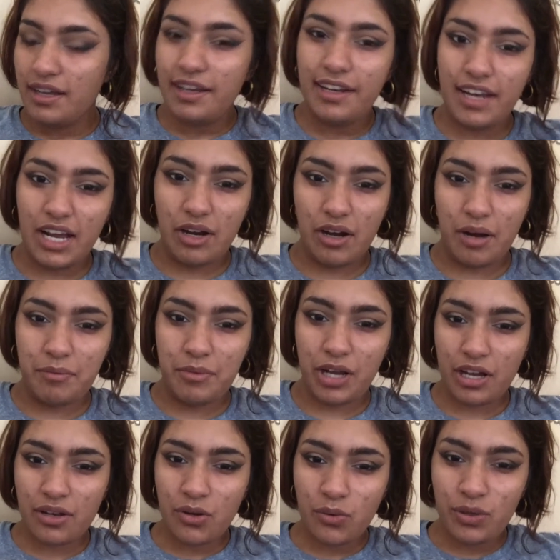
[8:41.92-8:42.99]
Now, I'm
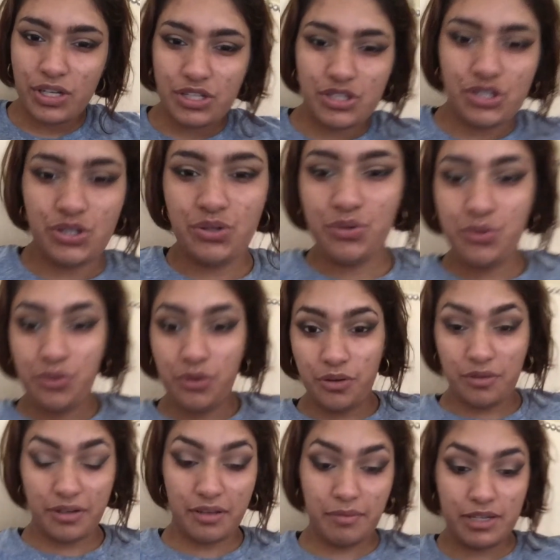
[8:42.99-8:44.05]
not going to
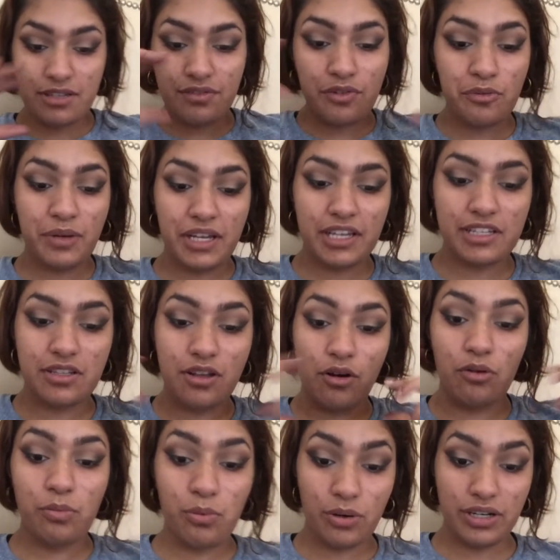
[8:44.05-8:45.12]
give myself a wing because the whole
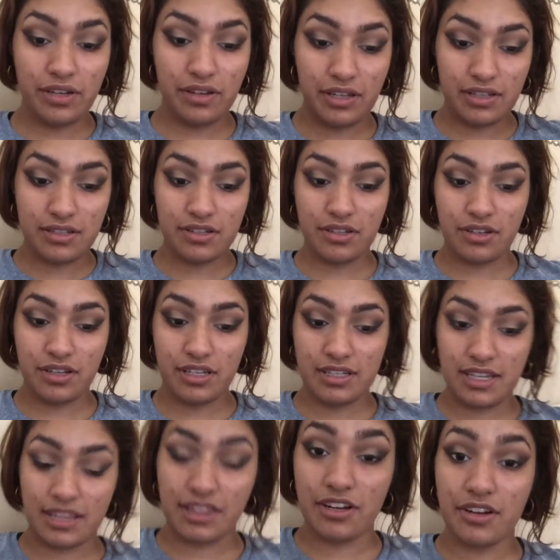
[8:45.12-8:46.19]
point of this look is
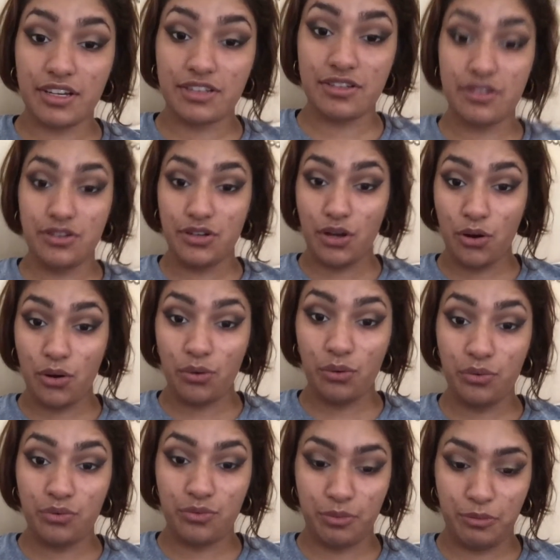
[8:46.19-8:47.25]
that there is no
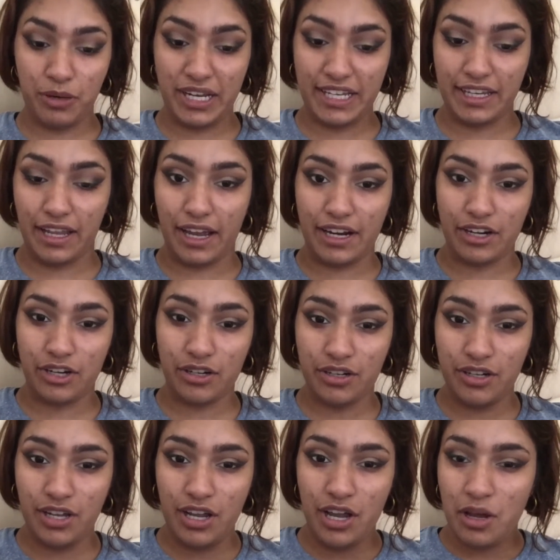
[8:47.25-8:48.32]
wing liner.
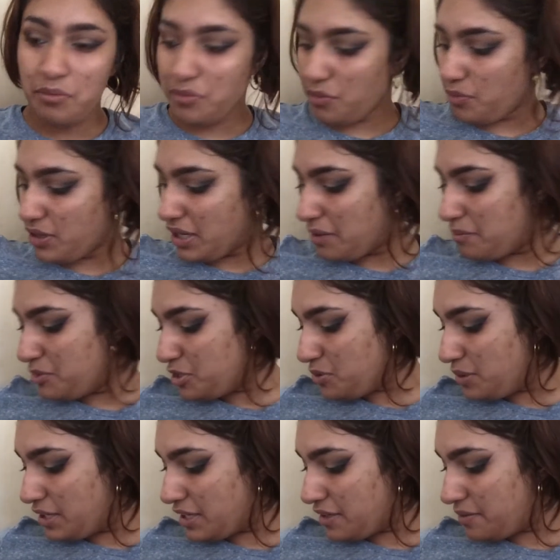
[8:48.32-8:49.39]
But what I'm
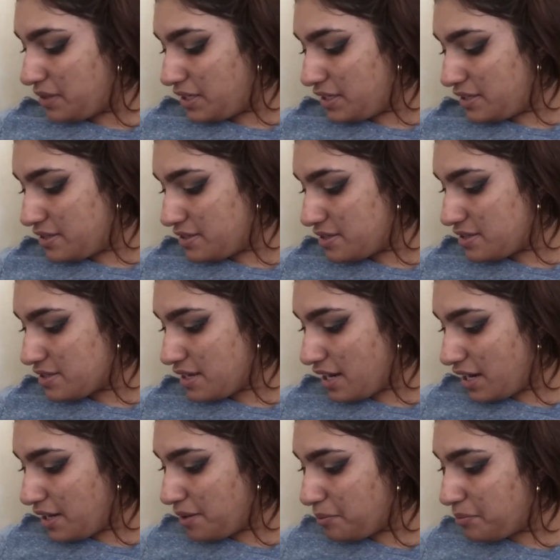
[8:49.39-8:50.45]
doing is
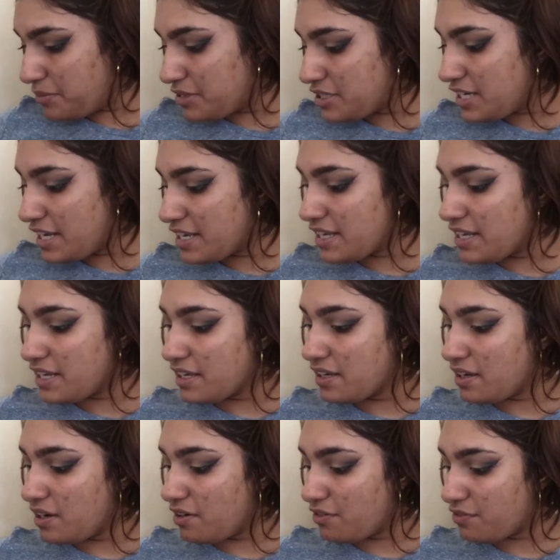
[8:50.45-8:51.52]
I'm taking
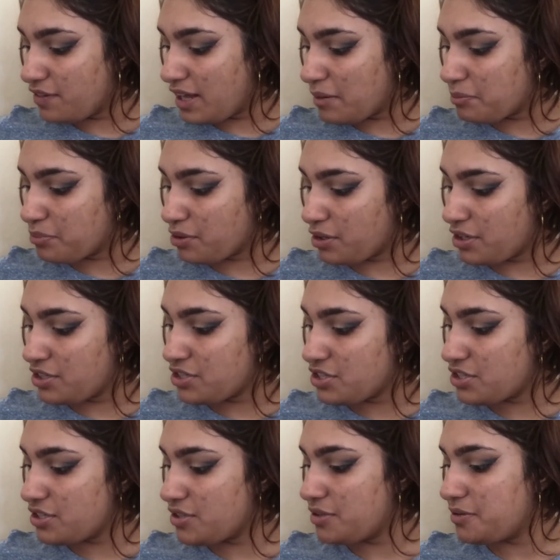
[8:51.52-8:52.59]
a flat brush